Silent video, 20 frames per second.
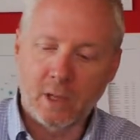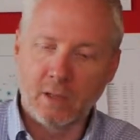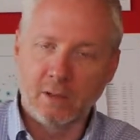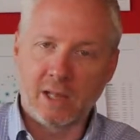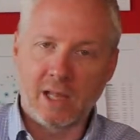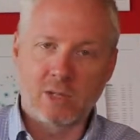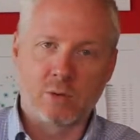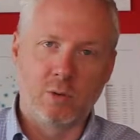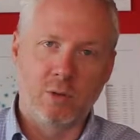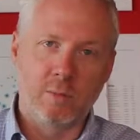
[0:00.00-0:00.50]

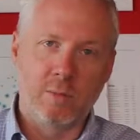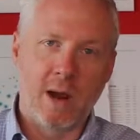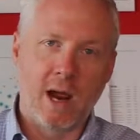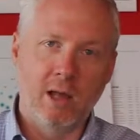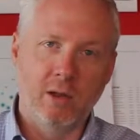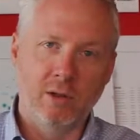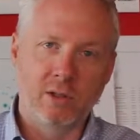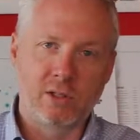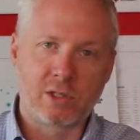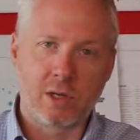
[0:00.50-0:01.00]
That's where the
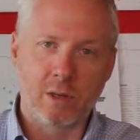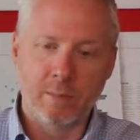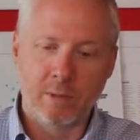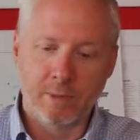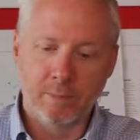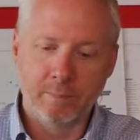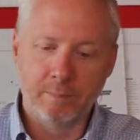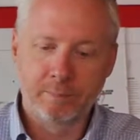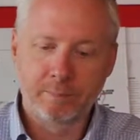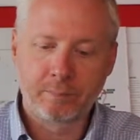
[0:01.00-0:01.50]
pilots come
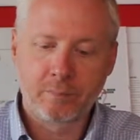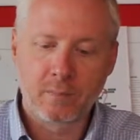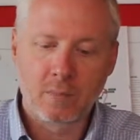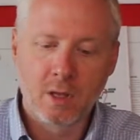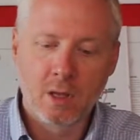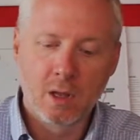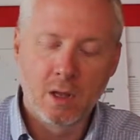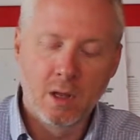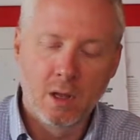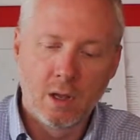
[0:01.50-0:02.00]
in.
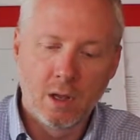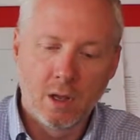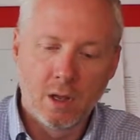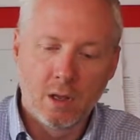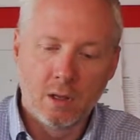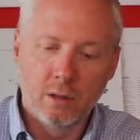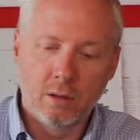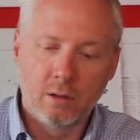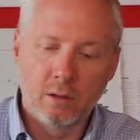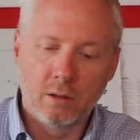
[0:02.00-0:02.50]

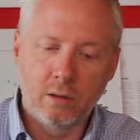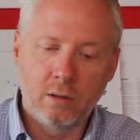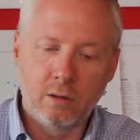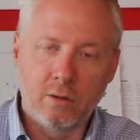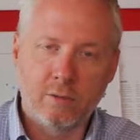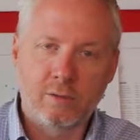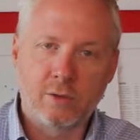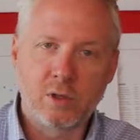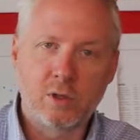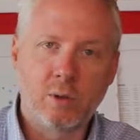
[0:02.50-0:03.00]

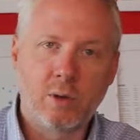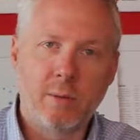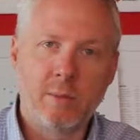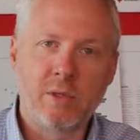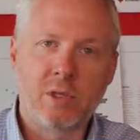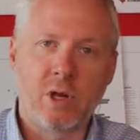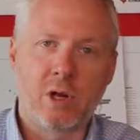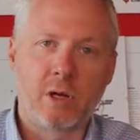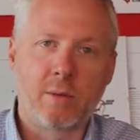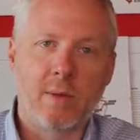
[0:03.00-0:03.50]
The first one I'm
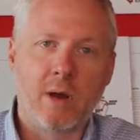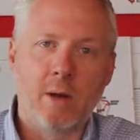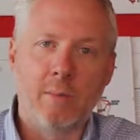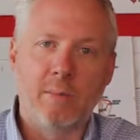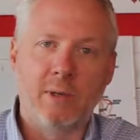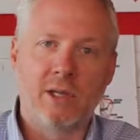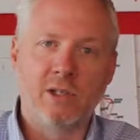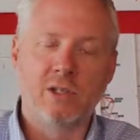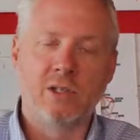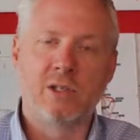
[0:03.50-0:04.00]
going to talk
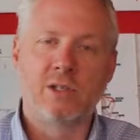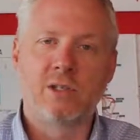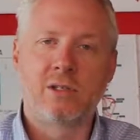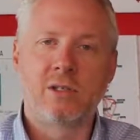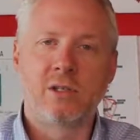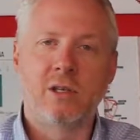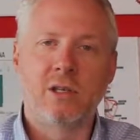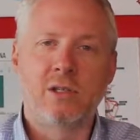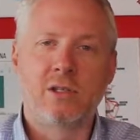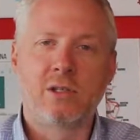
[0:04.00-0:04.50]
about, because
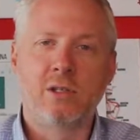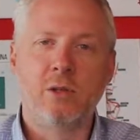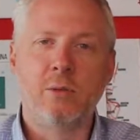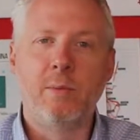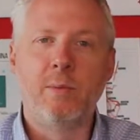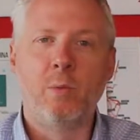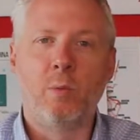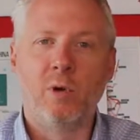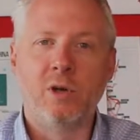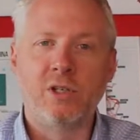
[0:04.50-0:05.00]
it's a
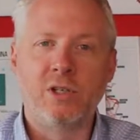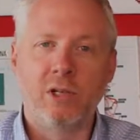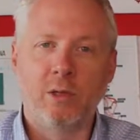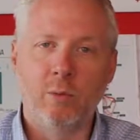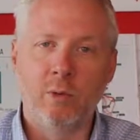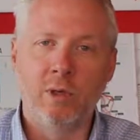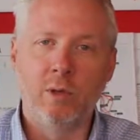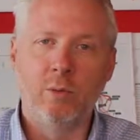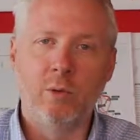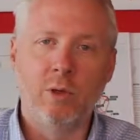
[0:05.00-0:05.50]
little bit more
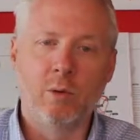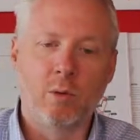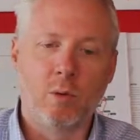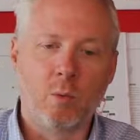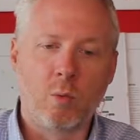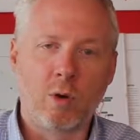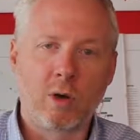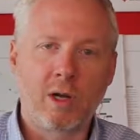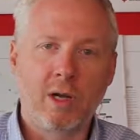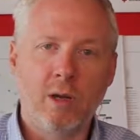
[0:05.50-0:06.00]
interesting, we were
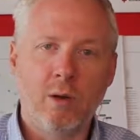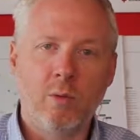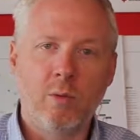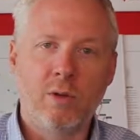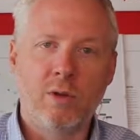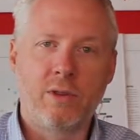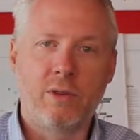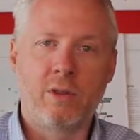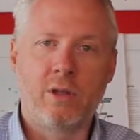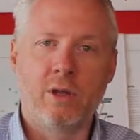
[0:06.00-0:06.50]
working
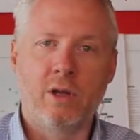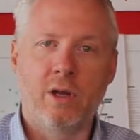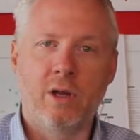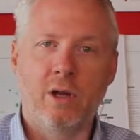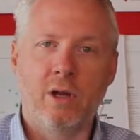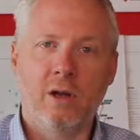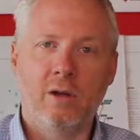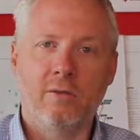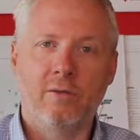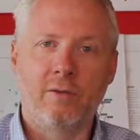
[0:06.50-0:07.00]
with
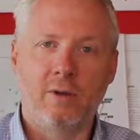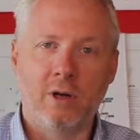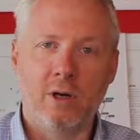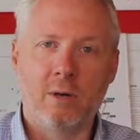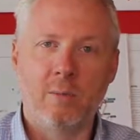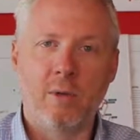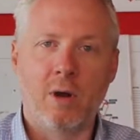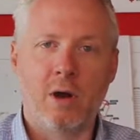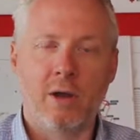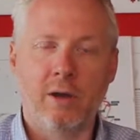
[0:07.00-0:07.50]
a
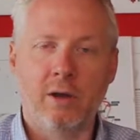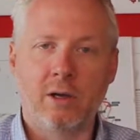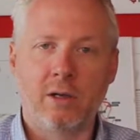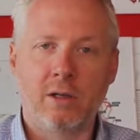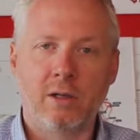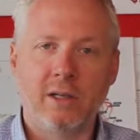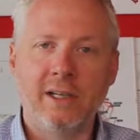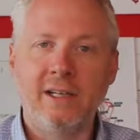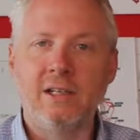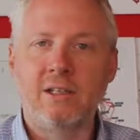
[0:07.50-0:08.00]
firm on a
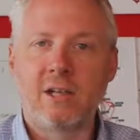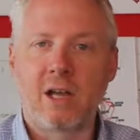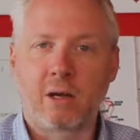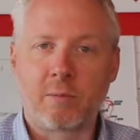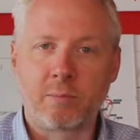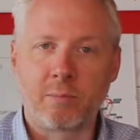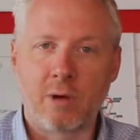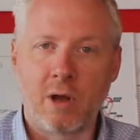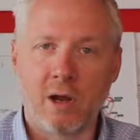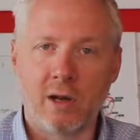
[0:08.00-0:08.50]
clean
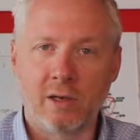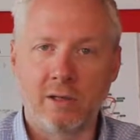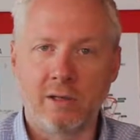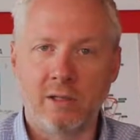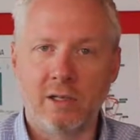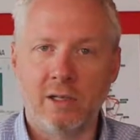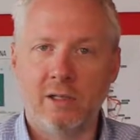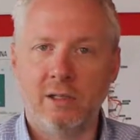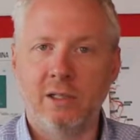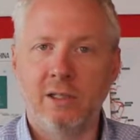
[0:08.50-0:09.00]
tech
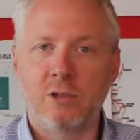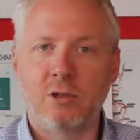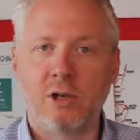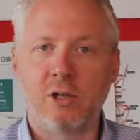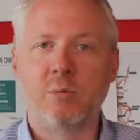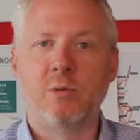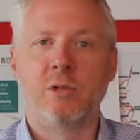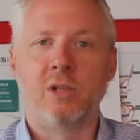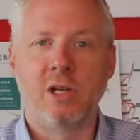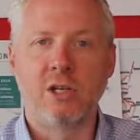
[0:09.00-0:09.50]
product in the
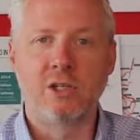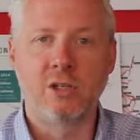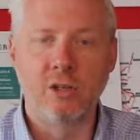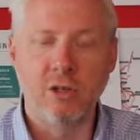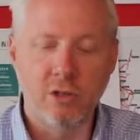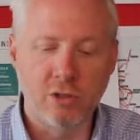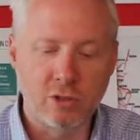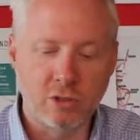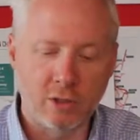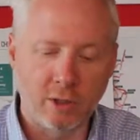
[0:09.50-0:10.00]
transportation
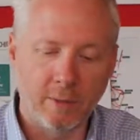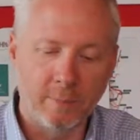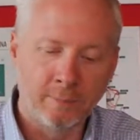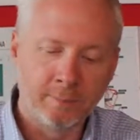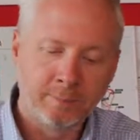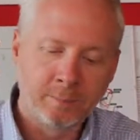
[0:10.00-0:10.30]
industry.